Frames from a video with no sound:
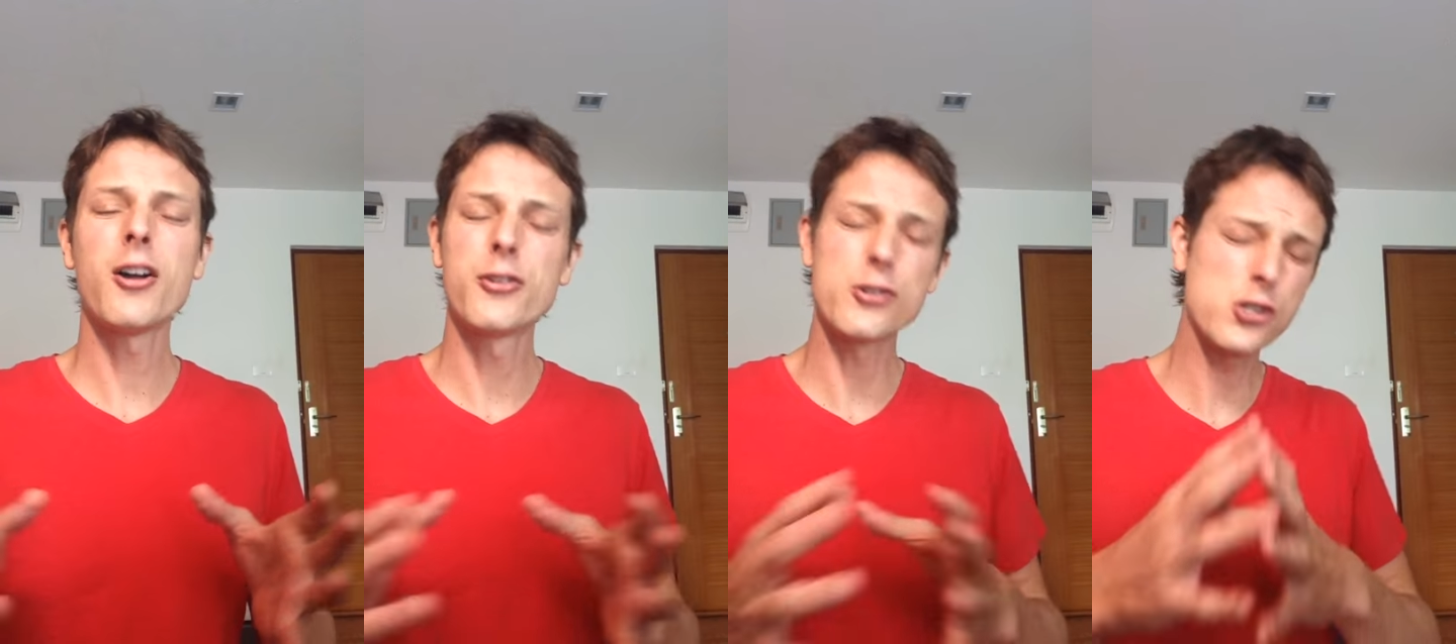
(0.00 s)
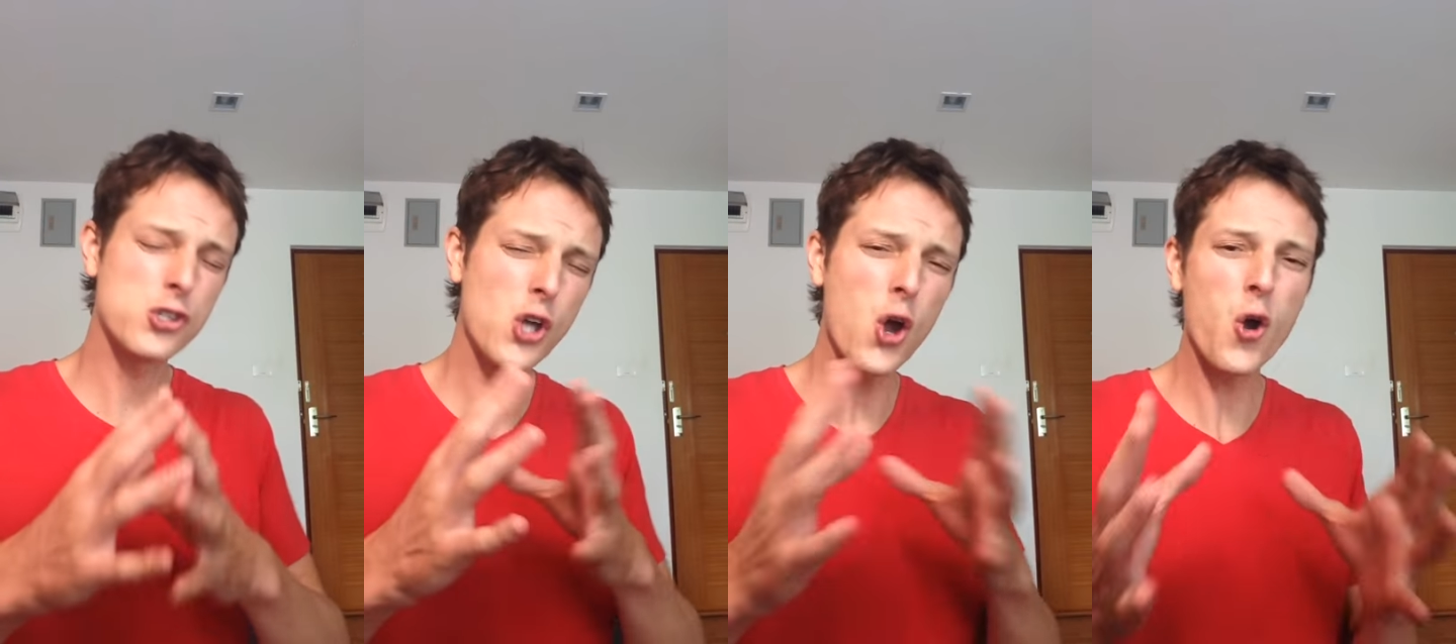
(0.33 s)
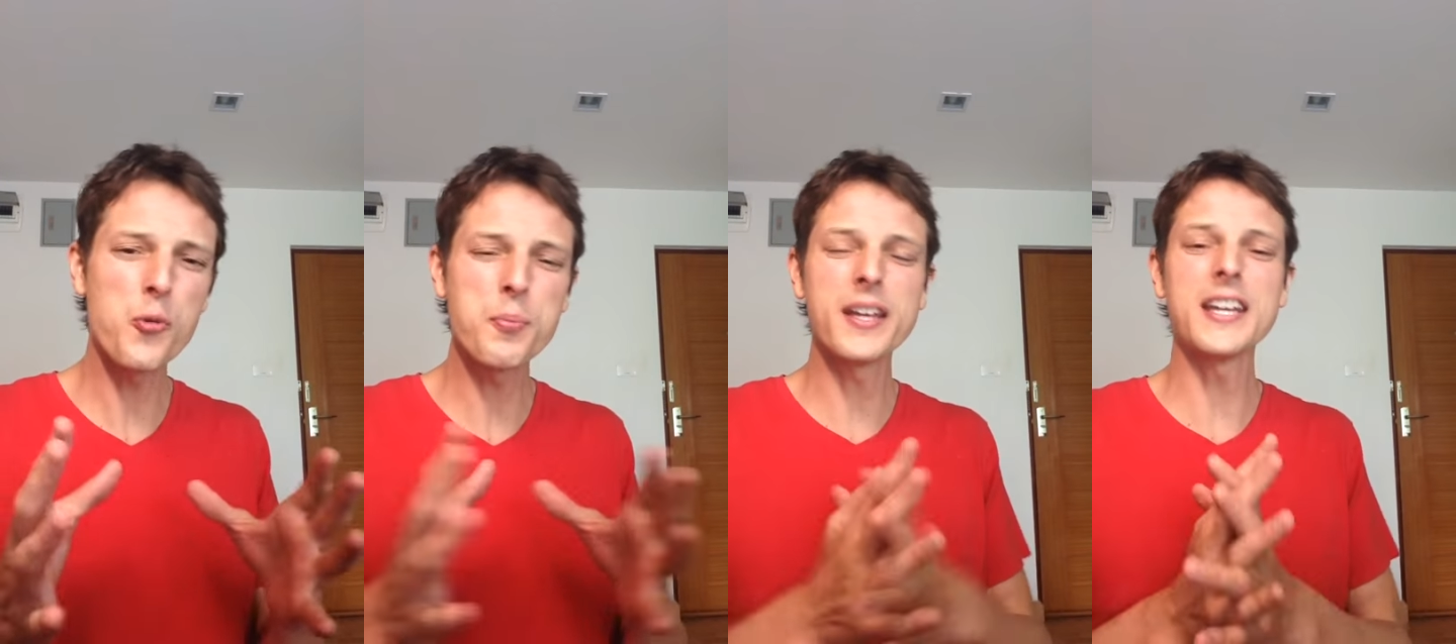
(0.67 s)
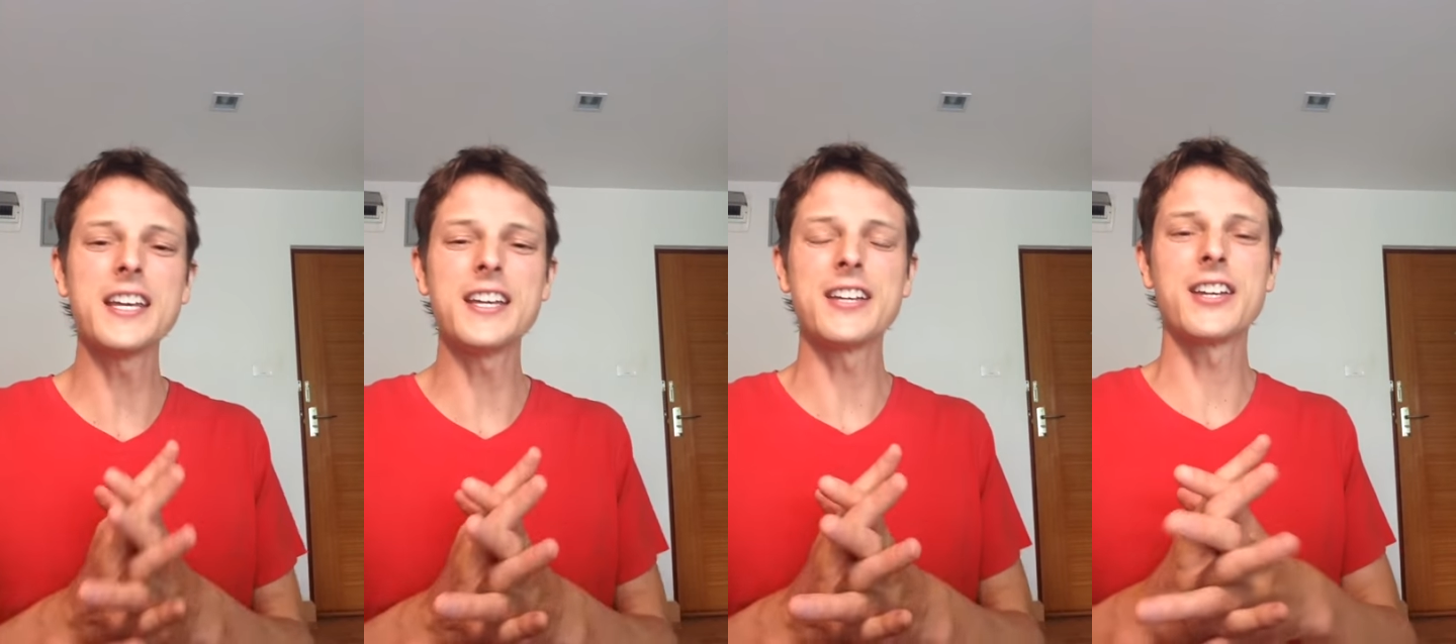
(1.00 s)
There's so
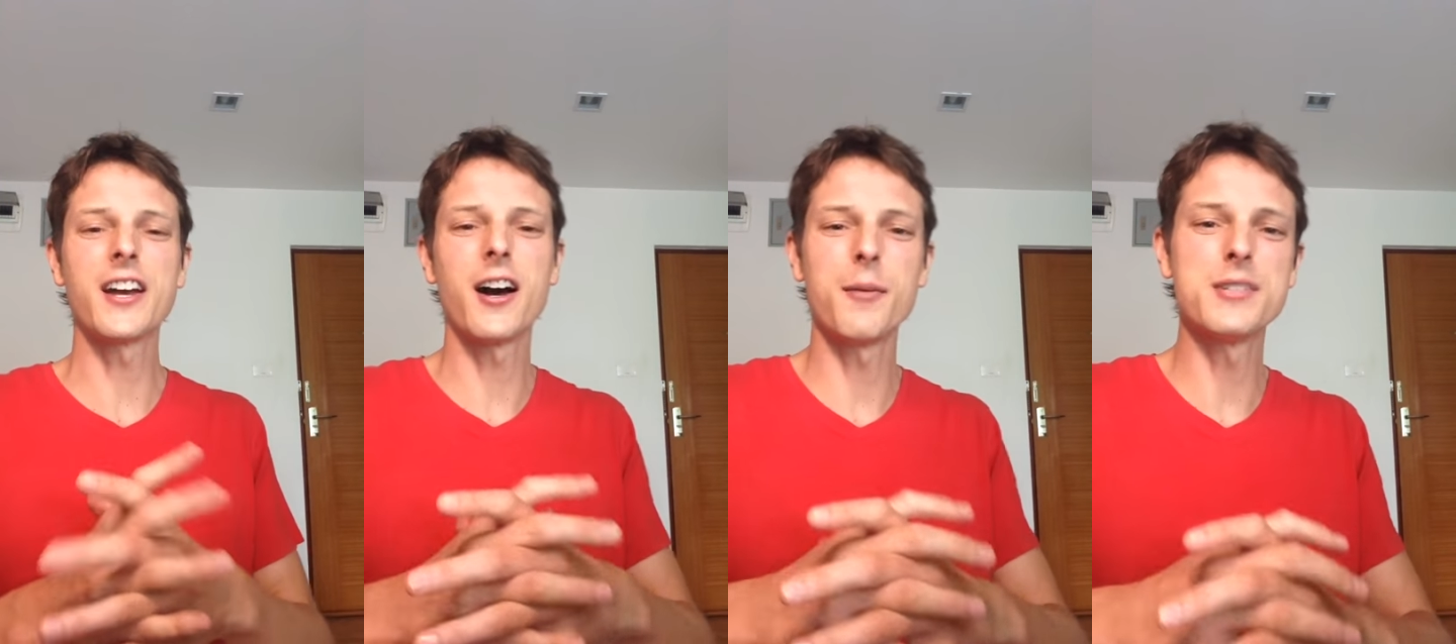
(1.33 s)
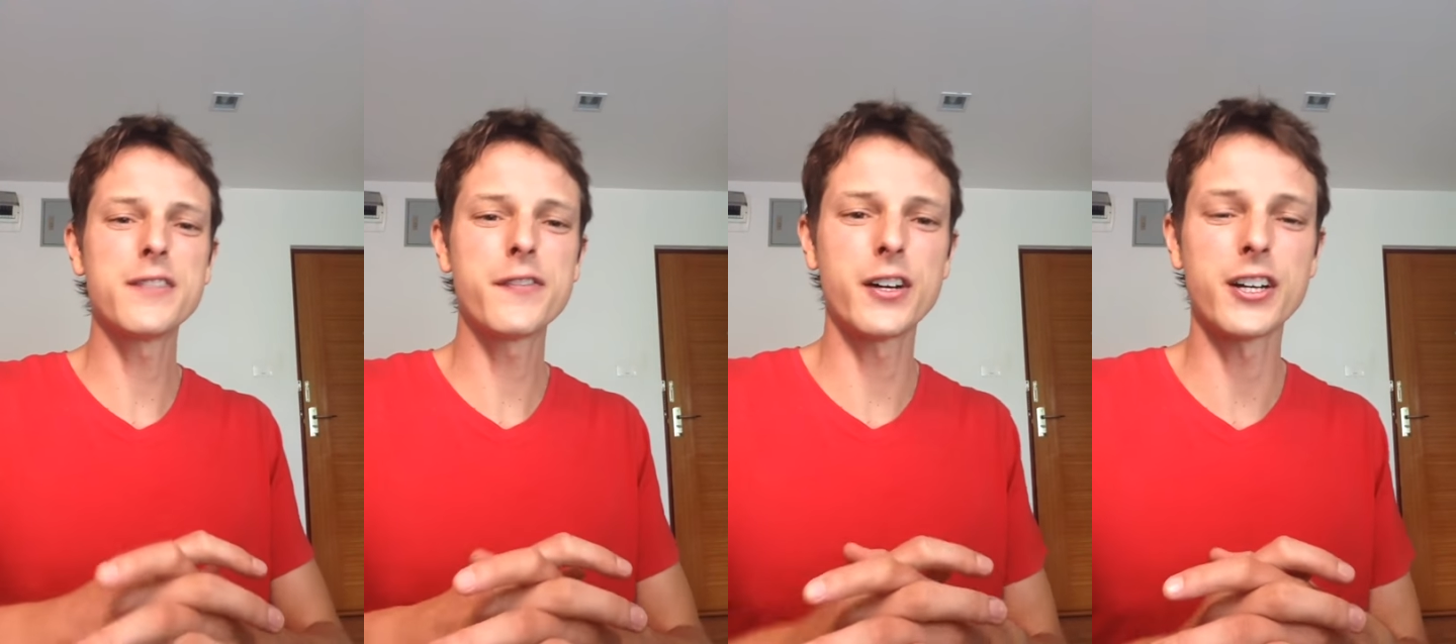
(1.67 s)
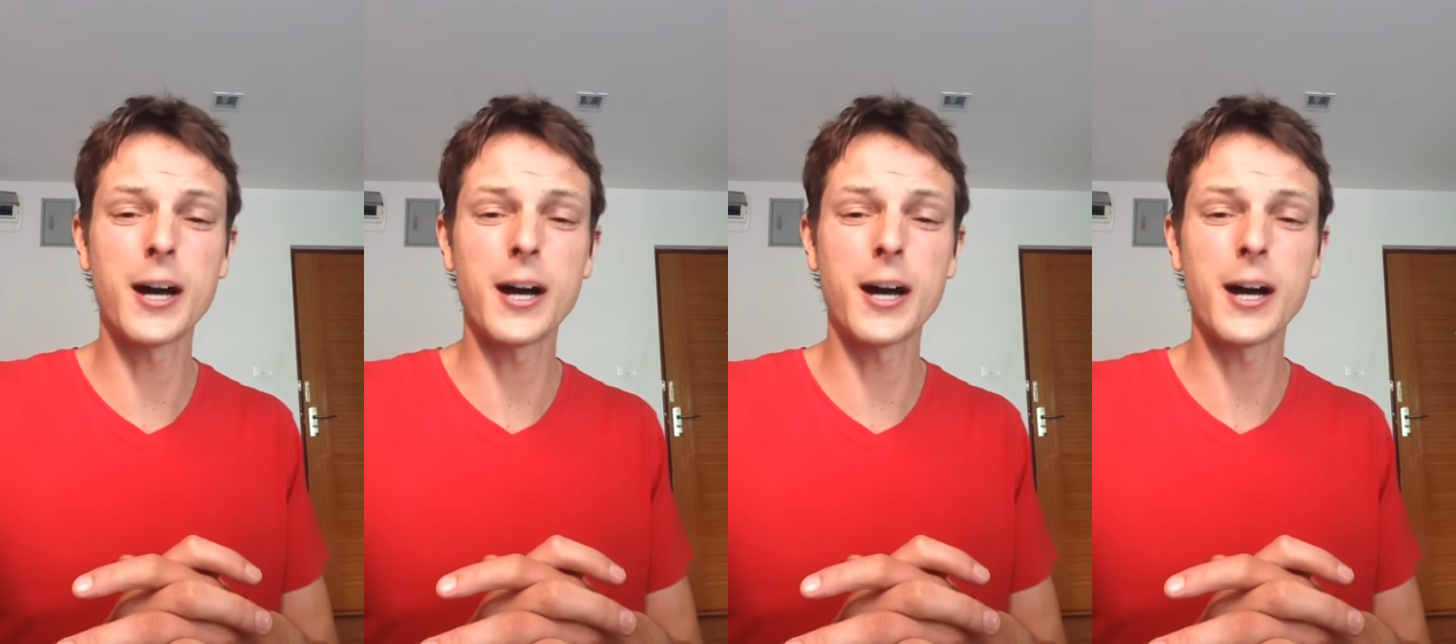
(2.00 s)
many different